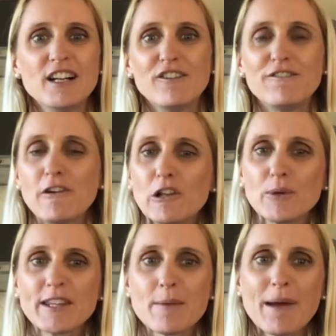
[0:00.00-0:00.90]

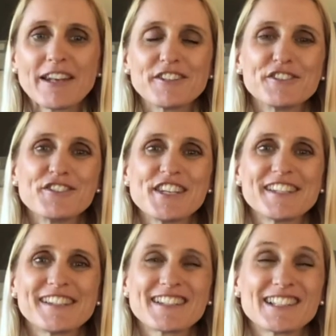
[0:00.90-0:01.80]
Following the pattern of
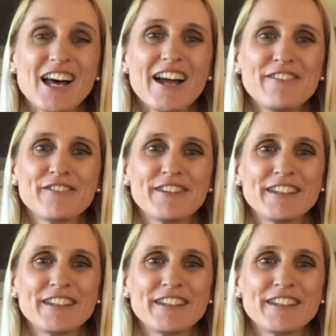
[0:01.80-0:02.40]
Jesus' life?